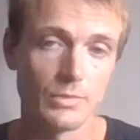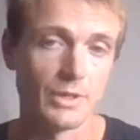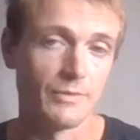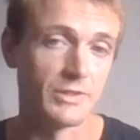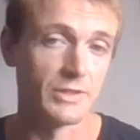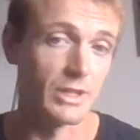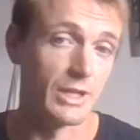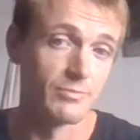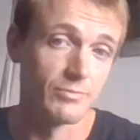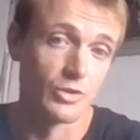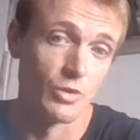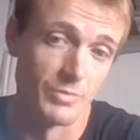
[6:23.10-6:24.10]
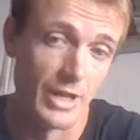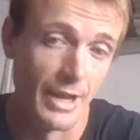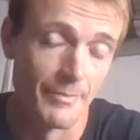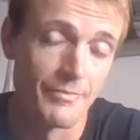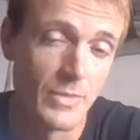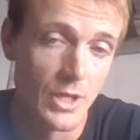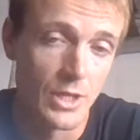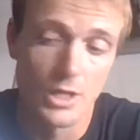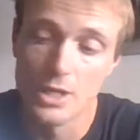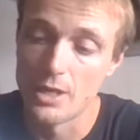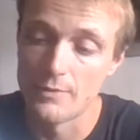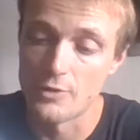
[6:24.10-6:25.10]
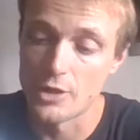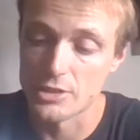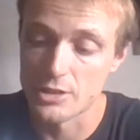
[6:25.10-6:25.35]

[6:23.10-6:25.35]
And things like that. So yeah, if you'd like to